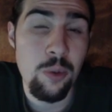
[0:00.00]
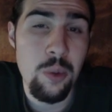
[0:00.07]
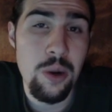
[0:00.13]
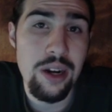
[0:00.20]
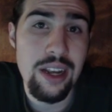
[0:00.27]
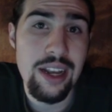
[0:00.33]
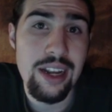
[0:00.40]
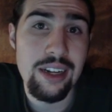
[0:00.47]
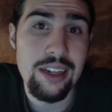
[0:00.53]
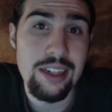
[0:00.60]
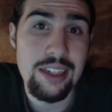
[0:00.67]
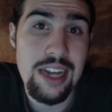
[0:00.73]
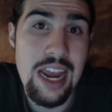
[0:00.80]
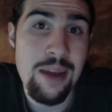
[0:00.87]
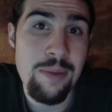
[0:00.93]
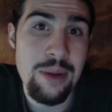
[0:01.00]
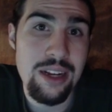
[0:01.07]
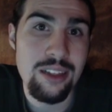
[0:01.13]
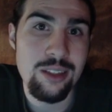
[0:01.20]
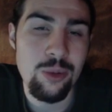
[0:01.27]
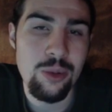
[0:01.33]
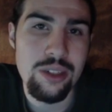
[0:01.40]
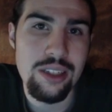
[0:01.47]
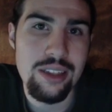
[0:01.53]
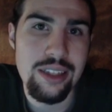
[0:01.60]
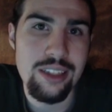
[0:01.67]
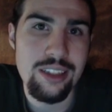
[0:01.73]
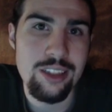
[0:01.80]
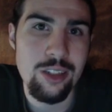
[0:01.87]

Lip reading: one-handed gaming sort of thing.